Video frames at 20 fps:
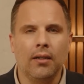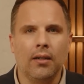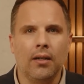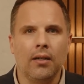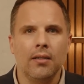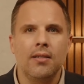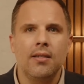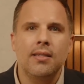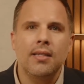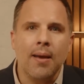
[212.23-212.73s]

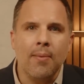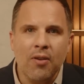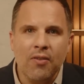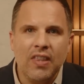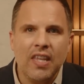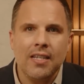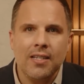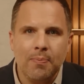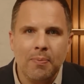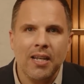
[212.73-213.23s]
Some of
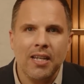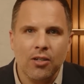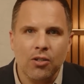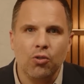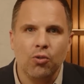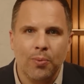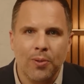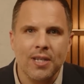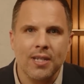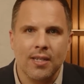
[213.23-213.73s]
these political
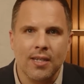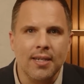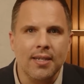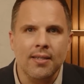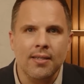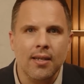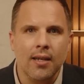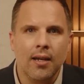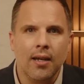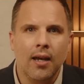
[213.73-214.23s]

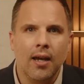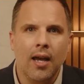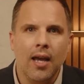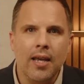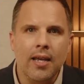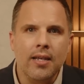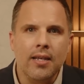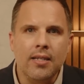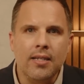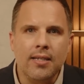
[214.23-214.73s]
prisoners
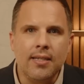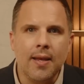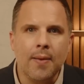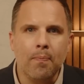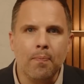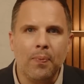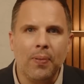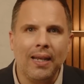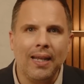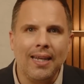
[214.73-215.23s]

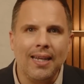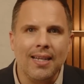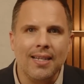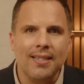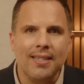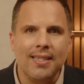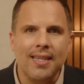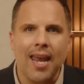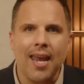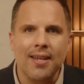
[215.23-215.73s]
simply
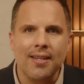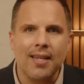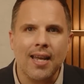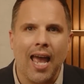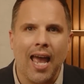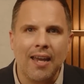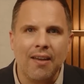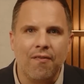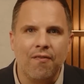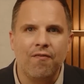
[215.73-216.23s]
sent
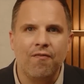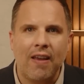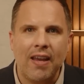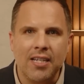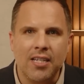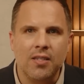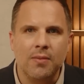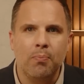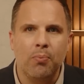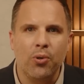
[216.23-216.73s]
a
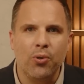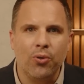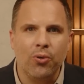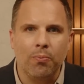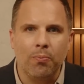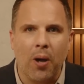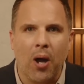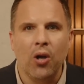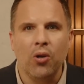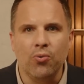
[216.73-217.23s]
Facebook
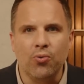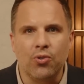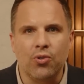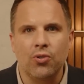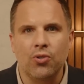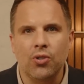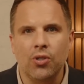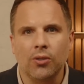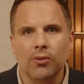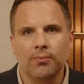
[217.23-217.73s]

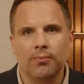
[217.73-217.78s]
post.